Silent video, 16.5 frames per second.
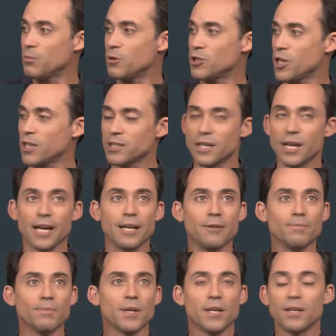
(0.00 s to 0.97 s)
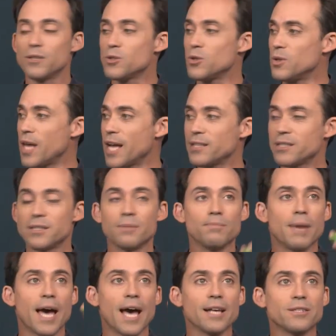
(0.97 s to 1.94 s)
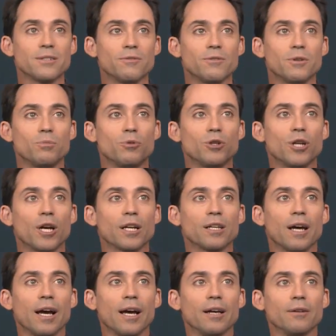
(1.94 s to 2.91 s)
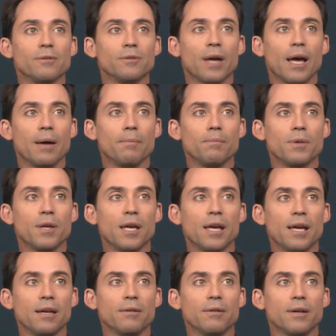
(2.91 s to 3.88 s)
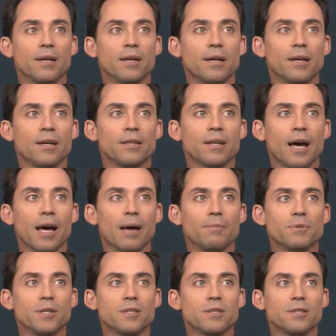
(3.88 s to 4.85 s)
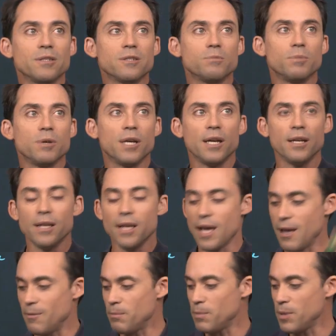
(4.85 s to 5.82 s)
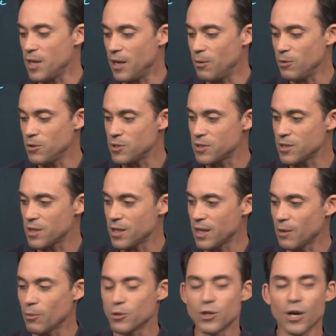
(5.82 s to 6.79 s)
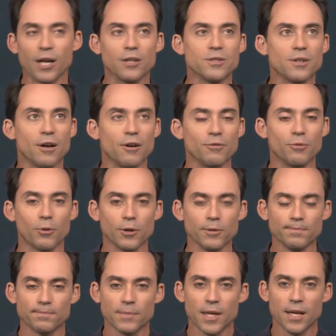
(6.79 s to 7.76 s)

projectile. So that's the mass of the projectile, mp, times its speed, mp, which is the thing we're trying to solve for,